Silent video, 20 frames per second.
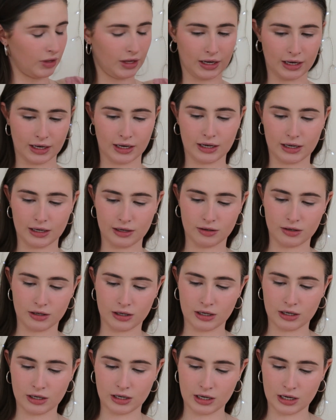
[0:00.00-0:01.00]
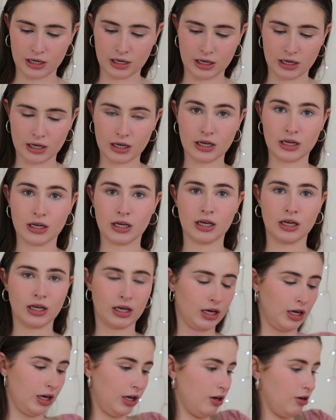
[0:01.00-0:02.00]
yeah,
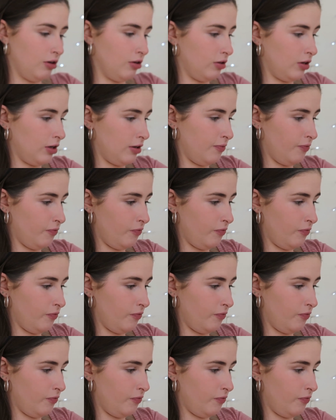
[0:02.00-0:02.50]
it'll